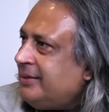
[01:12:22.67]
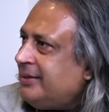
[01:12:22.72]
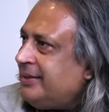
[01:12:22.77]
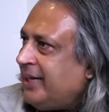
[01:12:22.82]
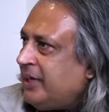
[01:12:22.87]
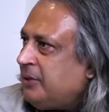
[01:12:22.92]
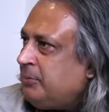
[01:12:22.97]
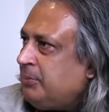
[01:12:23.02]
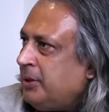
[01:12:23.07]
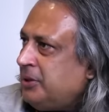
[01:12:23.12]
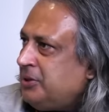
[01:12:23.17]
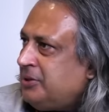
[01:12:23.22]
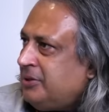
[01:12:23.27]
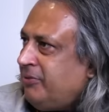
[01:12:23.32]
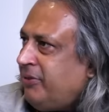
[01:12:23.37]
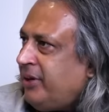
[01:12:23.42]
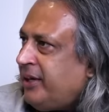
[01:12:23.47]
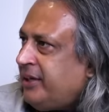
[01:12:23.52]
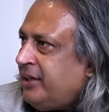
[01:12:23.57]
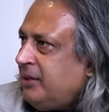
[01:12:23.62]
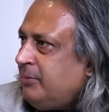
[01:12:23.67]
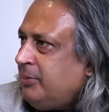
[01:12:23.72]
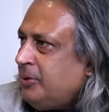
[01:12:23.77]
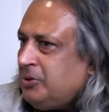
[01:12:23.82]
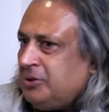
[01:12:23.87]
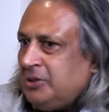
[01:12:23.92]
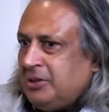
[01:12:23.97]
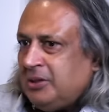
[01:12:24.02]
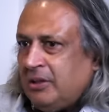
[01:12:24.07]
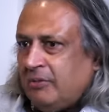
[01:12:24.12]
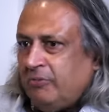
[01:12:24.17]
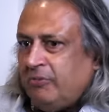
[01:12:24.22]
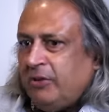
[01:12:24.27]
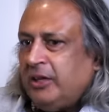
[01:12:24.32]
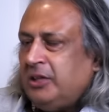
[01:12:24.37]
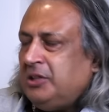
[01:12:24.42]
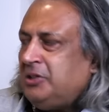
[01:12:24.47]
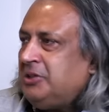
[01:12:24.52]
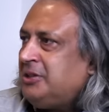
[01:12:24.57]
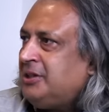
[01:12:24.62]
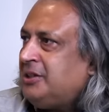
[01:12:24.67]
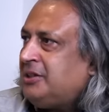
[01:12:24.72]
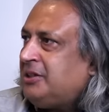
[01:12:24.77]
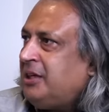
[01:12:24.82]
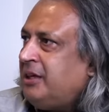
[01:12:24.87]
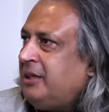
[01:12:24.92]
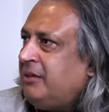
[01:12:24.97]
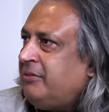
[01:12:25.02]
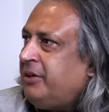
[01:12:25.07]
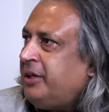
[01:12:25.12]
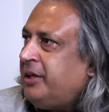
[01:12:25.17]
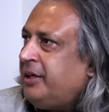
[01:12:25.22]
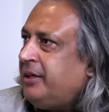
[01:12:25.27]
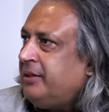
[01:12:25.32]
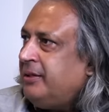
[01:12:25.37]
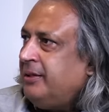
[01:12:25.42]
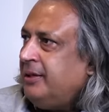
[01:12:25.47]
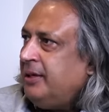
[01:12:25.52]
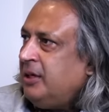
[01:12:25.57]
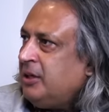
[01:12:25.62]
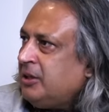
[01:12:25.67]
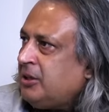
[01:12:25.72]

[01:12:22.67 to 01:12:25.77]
that much affected because a village is still living in,